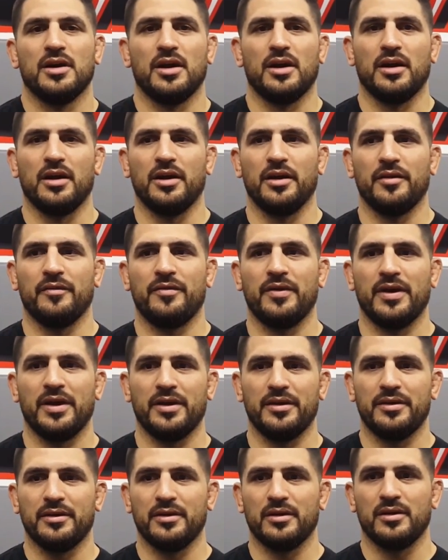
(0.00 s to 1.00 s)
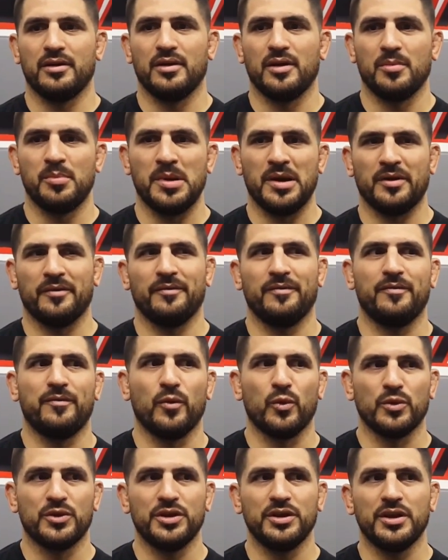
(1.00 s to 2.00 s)
I've had about
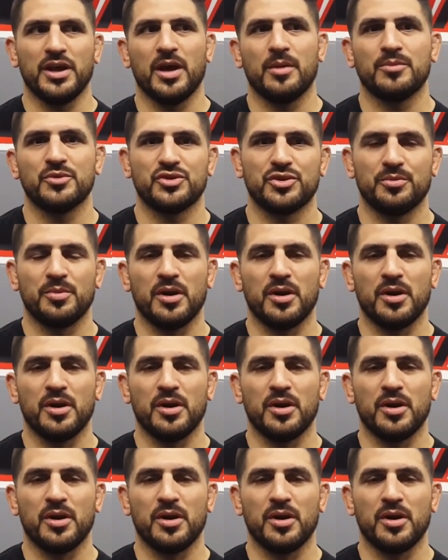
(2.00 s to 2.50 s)
14 amateur